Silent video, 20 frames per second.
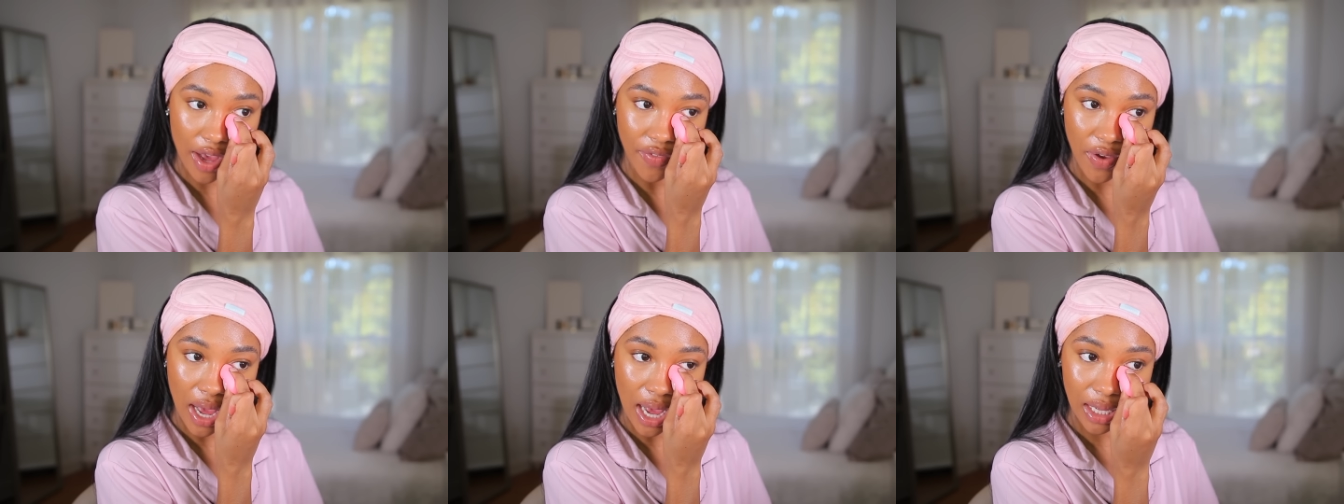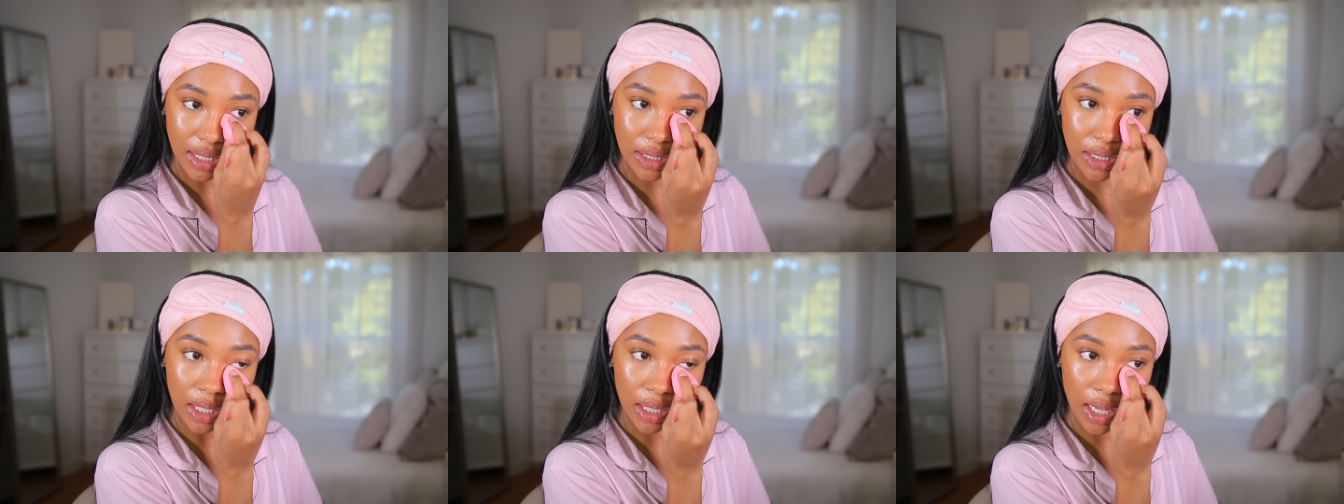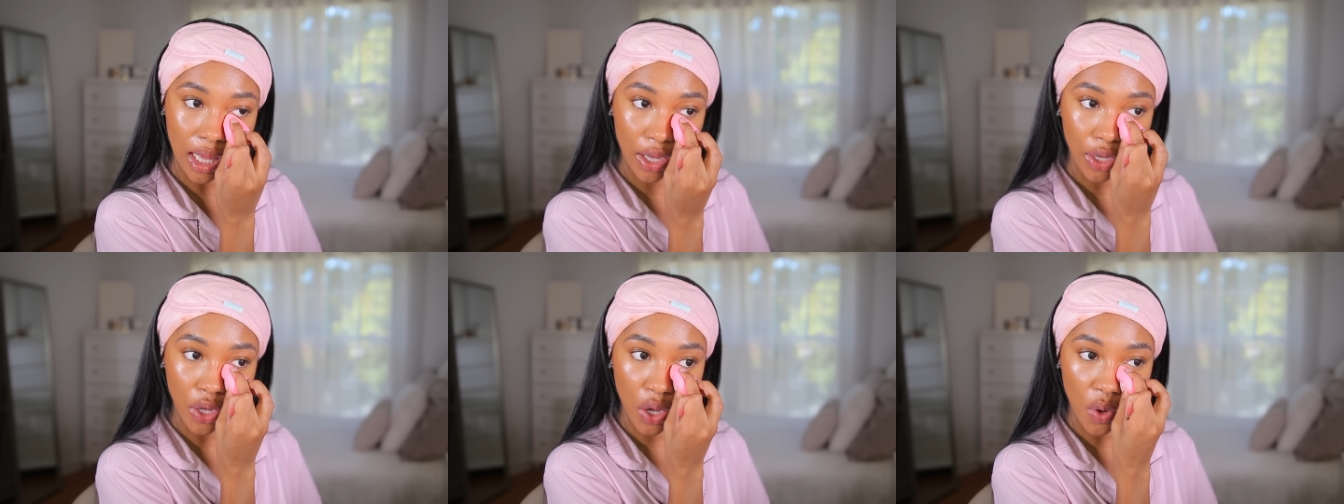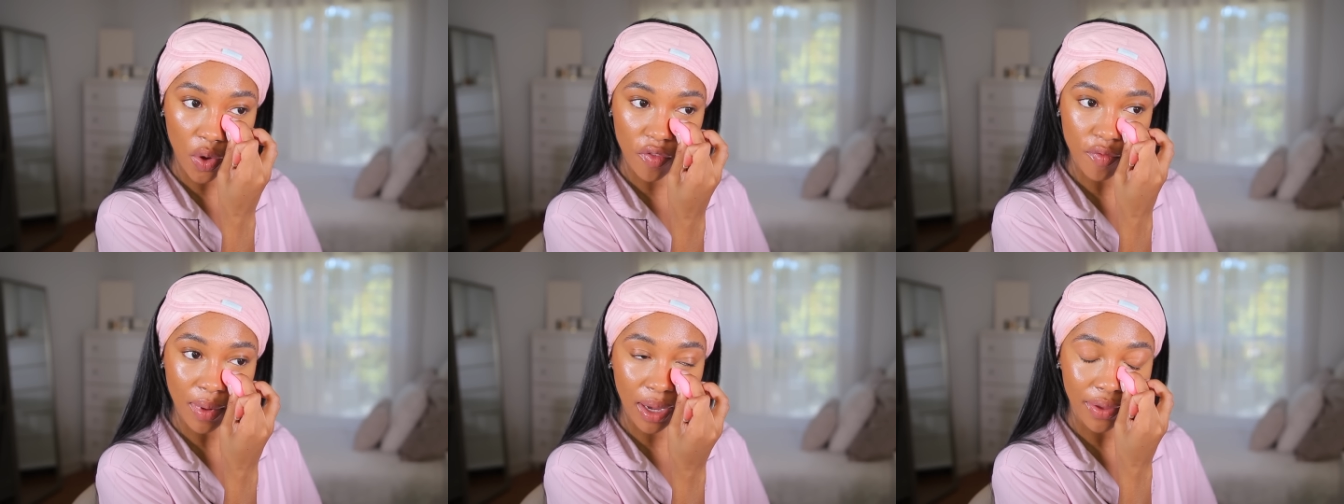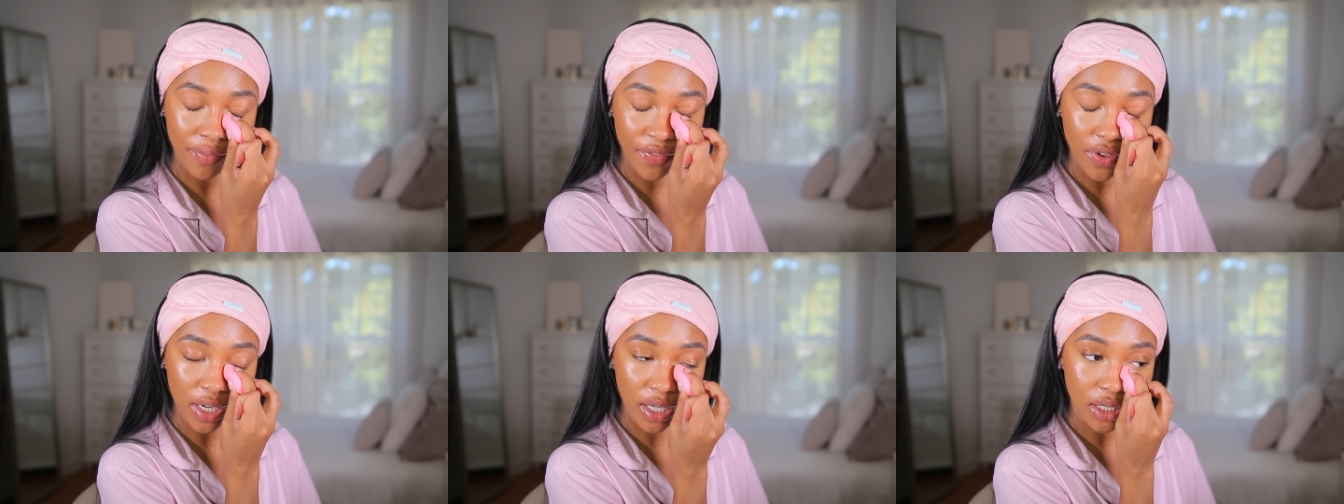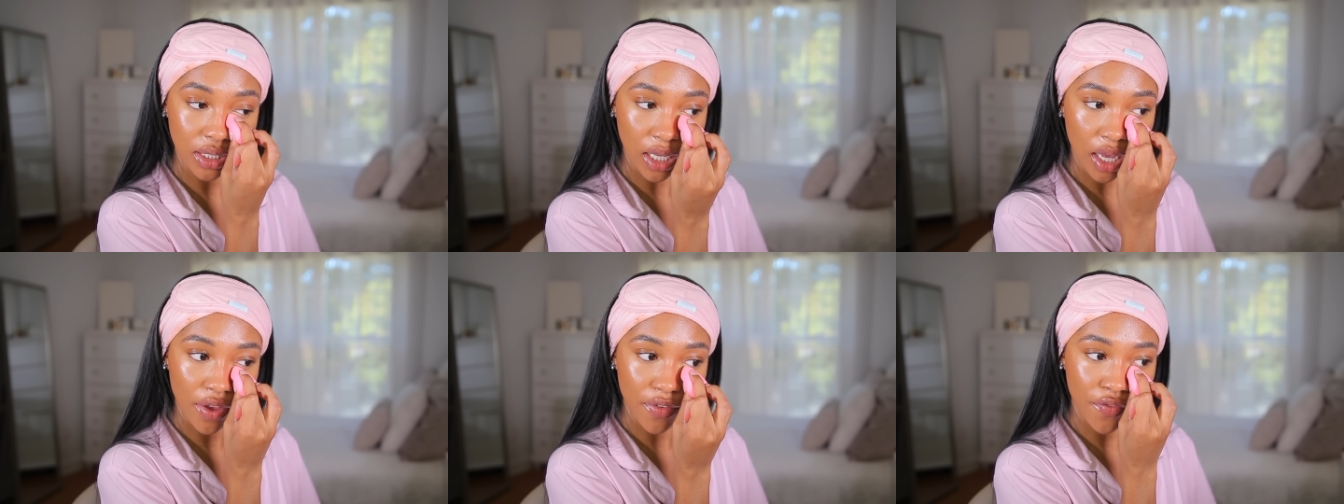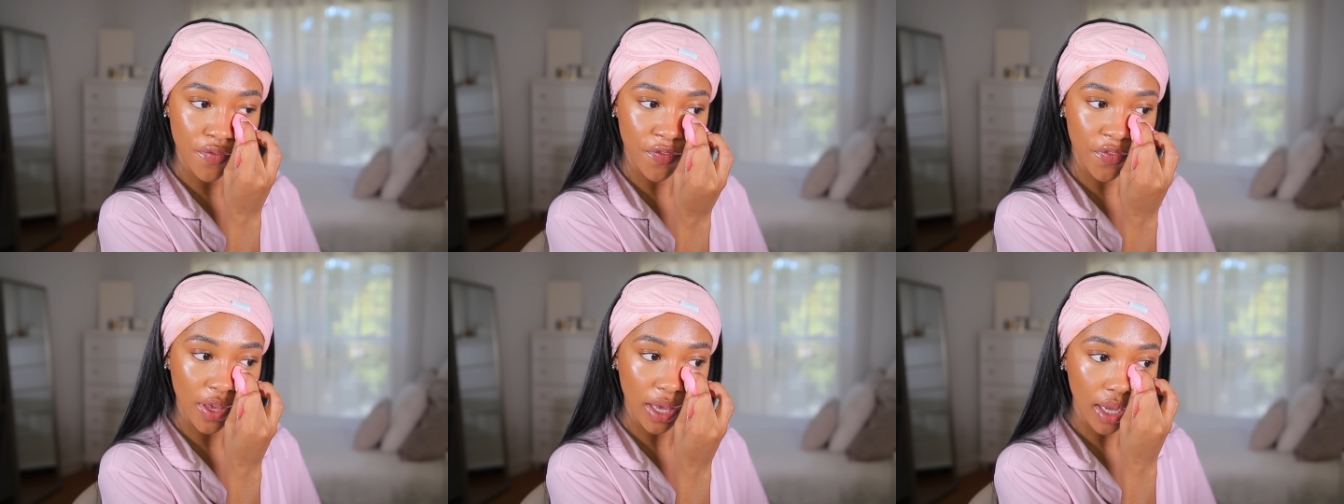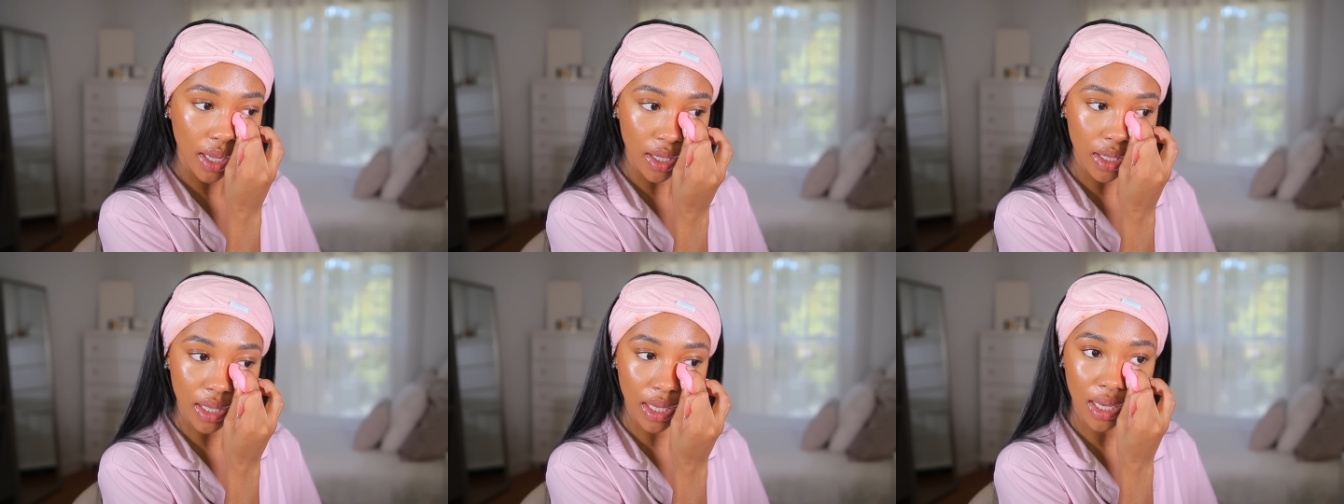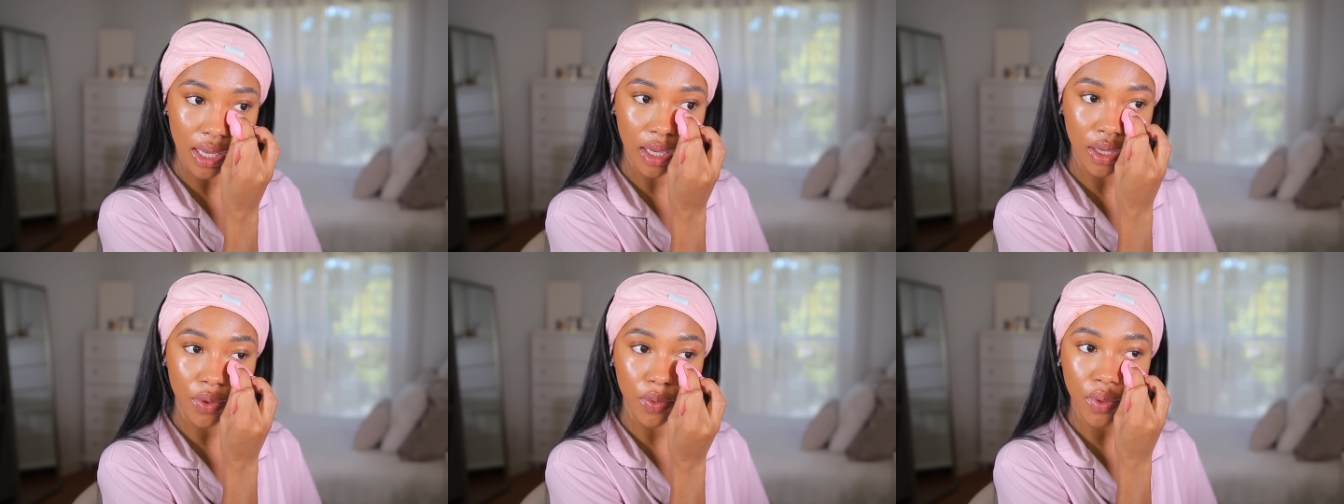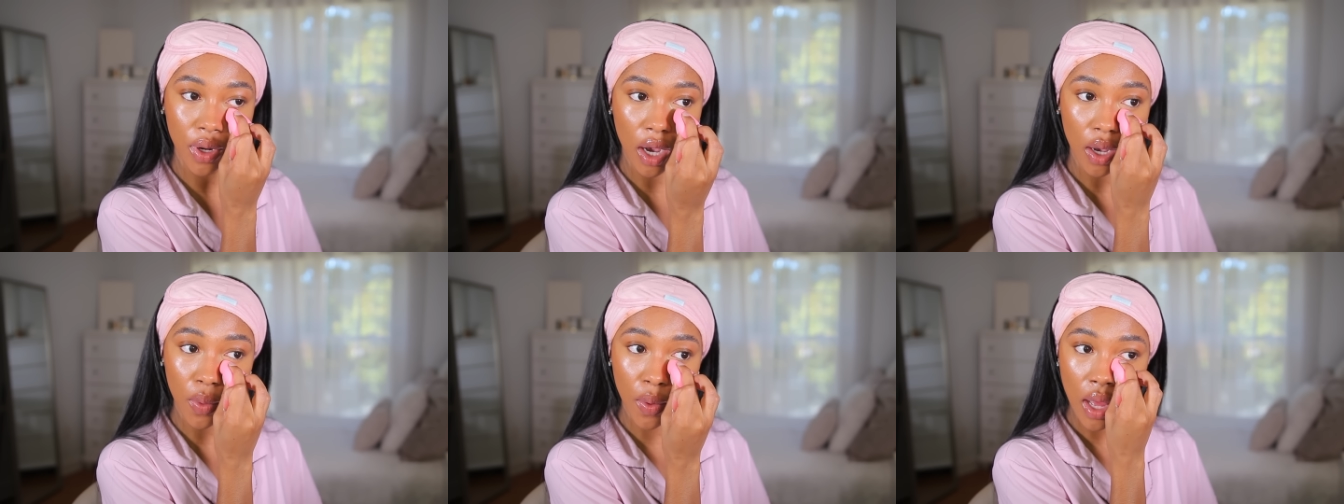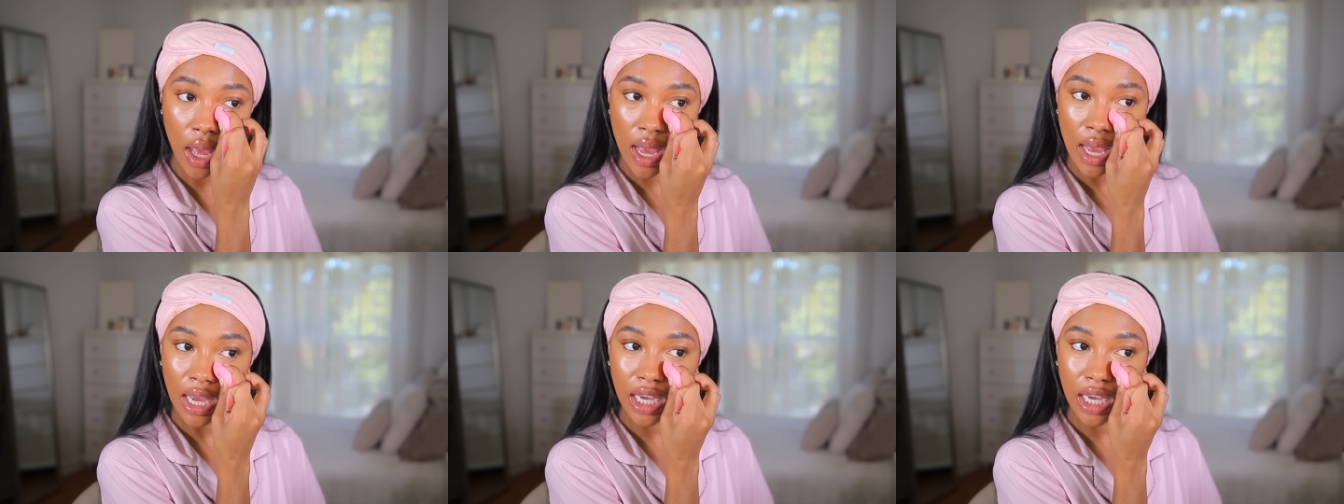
I've had to let go of my fears of failing, you know,